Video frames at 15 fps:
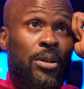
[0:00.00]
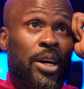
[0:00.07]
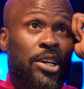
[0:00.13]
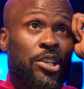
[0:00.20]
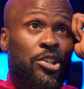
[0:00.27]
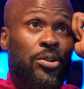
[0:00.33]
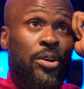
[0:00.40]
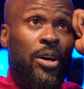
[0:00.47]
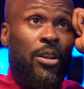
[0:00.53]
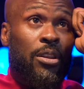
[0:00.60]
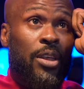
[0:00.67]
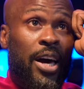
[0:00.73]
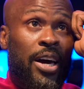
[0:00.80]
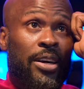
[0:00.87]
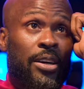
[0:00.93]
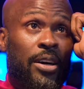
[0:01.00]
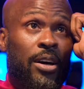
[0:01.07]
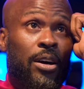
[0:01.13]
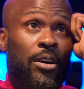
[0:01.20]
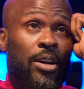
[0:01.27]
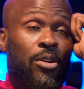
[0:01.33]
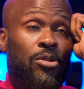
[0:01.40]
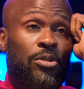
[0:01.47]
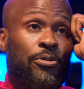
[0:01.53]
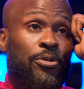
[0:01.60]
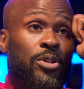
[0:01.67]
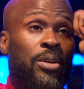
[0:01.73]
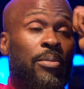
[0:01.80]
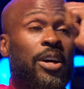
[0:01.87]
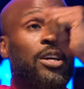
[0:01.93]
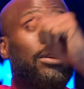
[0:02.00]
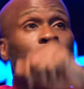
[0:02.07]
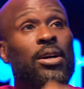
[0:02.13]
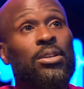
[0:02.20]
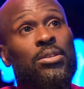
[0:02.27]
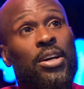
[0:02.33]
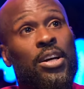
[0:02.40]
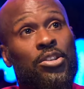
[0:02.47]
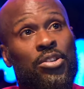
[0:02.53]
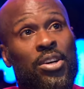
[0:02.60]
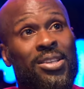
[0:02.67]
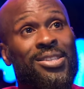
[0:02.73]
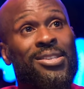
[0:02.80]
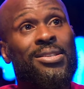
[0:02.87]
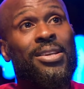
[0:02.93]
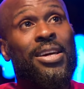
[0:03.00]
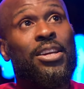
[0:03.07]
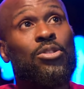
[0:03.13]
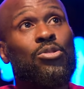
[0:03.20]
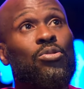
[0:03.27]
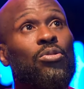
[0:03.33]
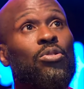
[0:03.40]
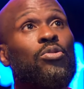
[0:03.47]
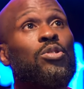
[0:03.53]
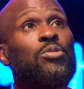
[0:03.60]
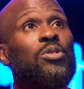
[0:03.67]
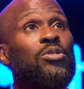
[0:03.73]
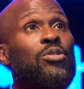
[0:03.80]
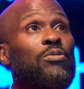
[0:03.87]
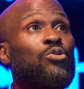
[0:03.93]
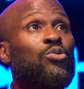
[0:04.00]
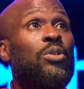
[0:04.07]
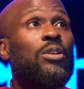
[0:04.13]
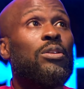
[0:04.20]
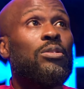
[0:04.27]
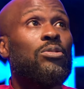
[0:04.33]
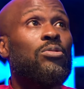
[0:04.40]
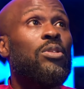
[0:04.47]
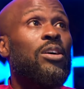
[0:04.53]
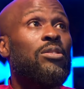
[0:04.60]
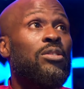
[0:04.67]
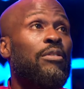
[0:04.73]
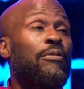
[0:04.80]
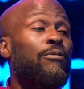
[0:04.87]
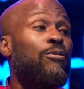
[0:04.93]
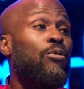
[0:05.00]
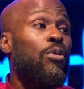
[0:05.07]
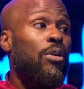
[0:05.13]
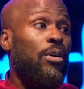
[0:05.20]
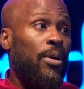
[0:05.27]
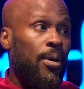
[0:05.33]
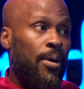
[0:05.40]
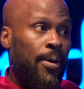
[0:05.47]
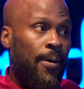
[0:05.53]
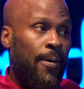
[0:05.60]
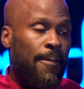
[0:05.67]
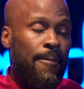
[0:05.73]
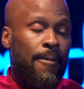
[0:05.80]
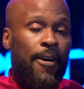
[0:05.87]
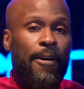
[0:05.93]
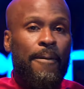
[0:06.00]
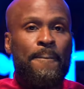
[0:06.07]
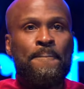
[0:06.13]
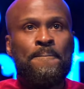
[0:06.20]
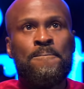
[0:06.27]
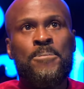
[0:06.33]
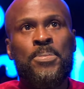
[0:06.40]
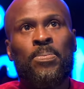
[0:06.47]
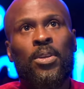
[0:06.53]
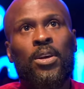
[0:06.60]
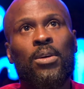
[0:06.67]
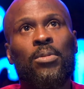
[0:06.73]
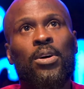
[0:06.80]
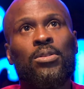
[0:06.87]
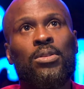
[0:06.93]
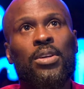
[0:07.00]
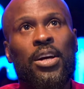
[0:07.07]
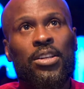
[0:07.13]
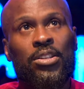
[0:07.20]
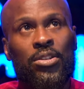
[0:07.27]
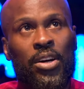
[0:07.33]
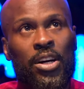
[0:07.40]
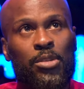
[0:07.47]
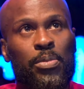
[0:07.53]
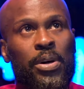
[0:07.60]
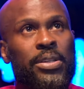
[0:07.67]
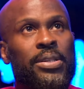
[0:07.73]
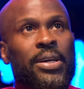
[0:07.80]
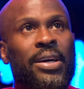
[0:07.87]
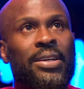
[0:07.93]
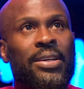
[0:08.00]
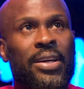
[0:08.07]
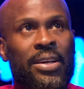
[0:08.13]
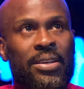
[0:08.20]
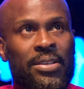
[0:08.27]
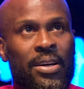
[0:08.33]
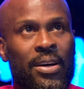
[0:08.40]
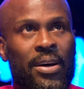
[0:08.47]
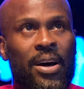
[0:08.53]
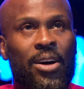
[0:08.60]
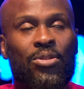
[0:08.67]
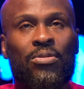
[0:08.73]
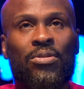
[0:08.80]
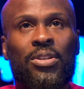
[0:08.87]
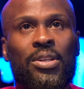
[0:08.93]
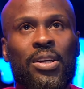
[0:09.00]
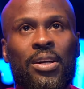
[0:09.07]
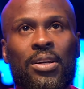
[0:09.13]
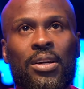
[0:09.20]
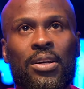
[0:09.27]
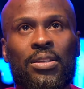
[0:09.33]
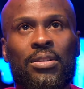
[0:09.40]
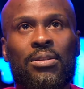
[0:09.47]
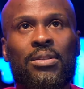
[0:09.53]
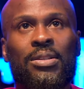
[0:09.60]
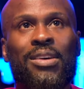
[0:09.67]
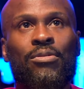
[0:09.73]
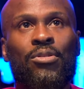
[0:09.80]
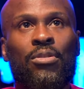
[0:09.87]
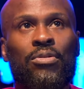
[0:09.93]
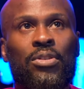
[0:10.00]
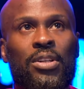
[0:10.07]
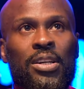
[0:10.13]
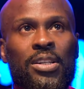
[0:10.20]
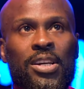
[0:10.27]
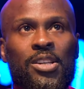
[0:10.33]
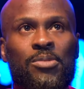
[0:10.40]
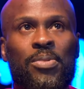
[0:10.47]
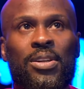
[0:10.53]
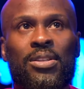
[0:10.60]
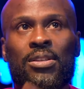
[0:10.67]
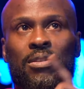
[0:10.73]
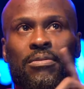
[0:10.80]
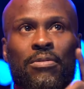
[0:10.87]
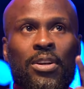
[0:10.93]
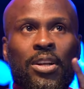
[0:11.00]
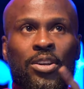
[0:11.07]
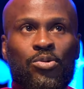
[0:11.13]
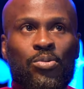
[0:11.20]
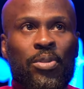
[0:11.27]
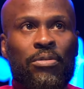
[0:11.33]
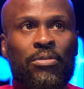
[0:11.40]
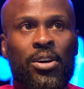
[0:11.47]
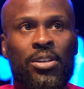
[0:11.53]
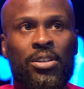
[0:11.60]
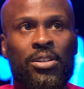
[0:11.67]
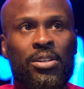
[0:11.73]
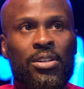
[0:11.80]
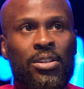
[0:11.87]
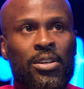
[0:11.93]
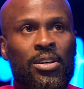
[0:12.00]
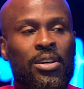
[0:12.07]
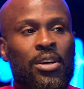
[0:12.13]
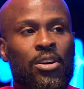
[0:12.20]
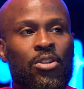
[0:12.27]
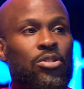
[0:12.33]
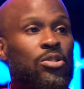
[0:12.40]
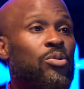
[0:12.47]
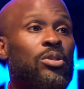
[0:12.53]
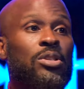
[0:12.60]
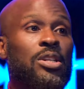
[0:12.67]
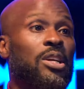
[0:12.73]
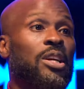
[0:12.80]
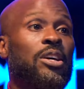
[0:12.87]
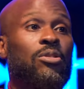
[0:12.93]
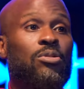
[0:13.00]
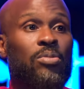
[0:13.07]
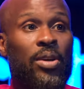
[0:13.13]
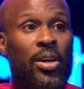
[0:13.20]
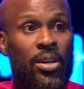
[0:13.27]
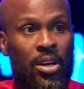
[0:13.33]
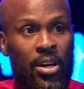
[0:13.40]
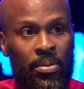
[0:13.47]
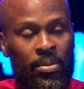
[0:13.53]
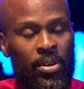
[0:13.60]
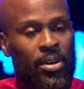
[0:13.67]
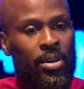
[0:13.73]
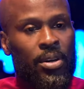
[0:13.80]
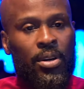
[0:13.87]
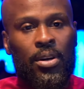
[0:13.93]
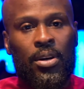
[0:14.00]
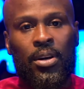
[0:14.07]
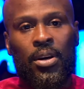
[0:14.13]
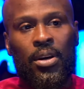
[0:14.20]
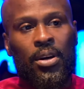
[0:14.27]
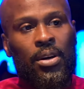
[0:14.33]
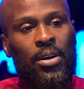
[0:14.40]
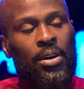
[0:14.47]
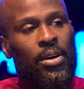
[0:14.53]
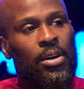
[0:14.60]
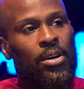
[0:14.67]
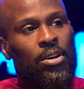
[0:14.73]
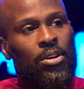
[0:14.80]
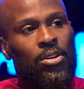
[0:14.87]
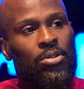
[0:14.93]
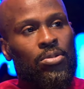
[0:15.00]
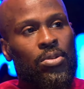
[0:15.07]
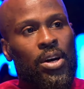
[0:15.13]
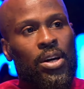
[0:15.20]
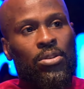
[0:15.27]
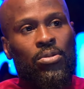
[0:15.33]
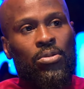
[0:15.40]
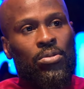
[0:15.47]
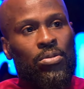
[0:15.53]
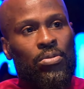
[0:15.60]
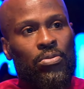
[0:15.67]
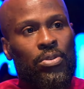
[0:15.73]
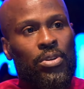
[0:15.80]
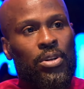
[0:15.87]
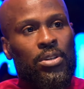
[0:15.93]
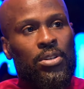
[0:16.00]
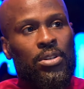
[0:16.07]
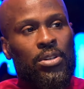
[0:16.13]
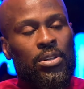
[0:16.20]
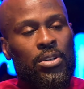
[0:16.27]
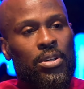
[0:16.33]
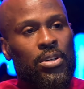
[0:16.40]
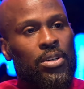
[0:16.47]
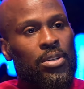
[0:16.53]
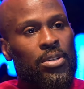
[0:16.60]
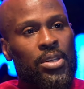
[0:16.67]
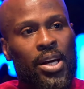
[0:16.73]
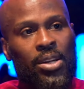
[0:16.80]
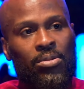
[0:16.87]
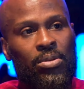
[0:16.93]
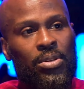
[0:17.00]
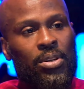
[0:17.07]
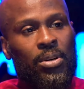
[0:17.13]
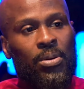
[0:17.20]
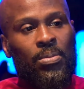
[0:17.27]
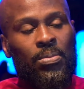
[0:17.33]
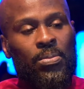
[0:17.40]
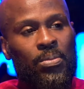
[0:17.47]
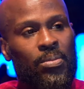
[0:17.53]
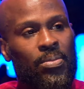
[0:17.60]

to Nigeria that year. That was the first time I came back to Nigeria since '92, Christmas of 2004, right? Came back to Nigeria, I spent 10 days here. Out of the 10 days, 7 of the days I spent in the village with my father, because he wasn't in Lagos when I came. Okay. Yeah, so I had to go to the village, sat with him,